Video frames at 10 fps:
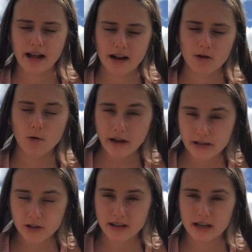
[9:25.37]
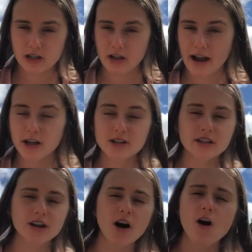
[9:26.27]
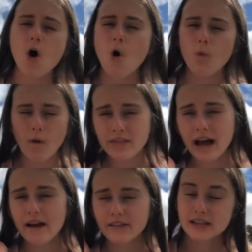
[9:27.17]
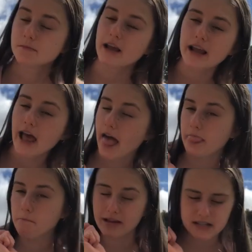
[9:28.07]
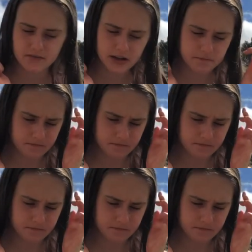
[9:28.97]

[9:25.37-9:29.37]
Like always do things you like. You only got one life, let's make the best of it.